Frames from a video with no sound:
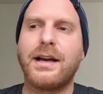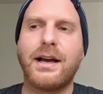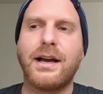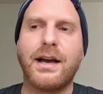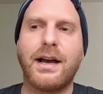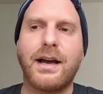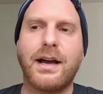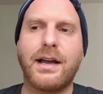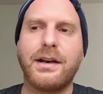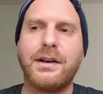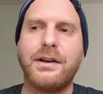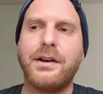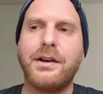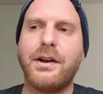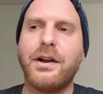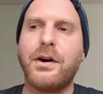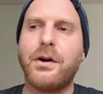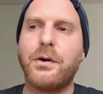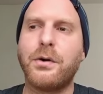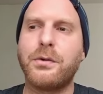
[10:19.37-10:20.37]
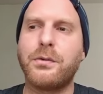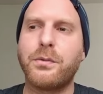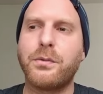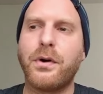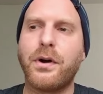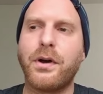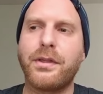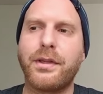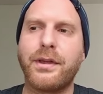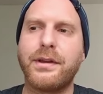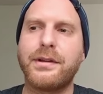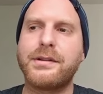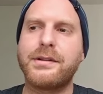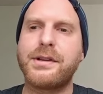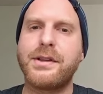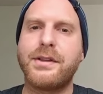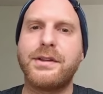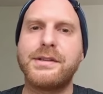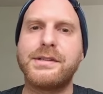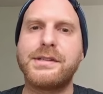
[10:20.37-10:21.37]
Noteworthy
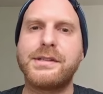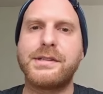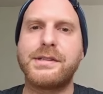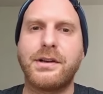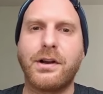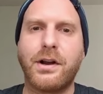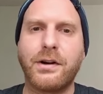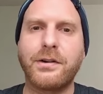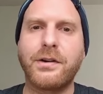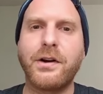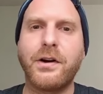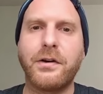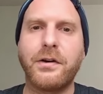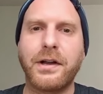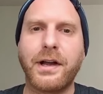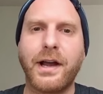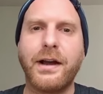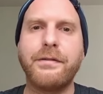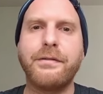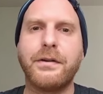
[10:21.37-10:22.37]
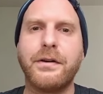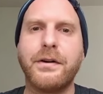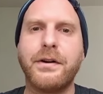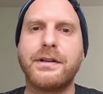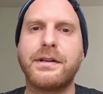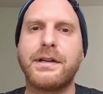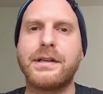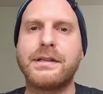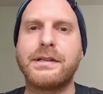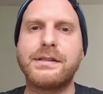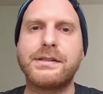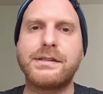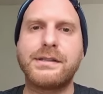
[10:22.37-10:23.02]
is this is an ongoing effort, and